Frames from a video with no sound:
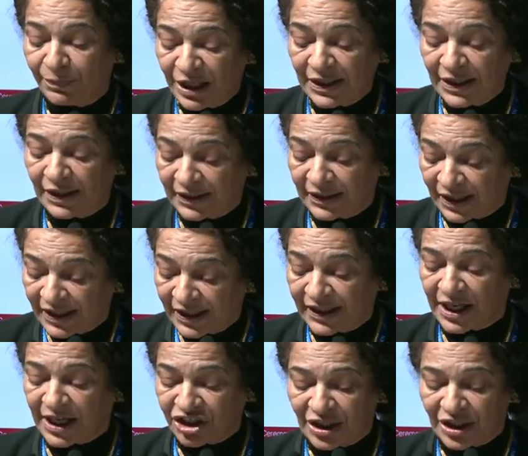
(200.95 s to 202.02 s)
been the lead
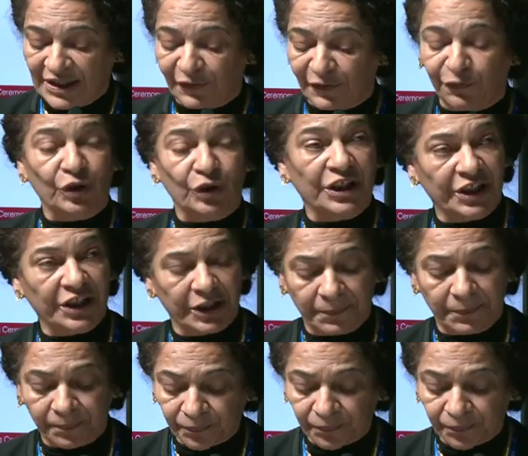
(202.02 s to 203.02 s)
agency for the year.